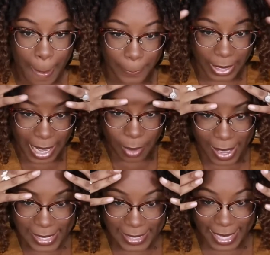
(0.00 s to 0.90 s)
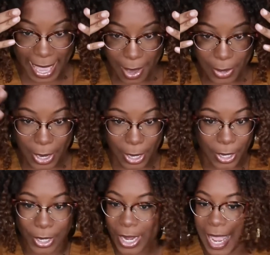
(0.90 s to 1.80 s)
But how I styled
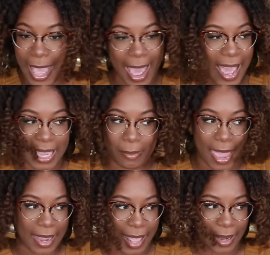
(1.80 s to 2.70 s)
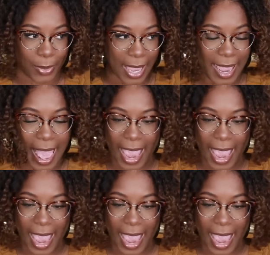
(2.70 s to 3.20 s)
her, I ain't mad at it, okay?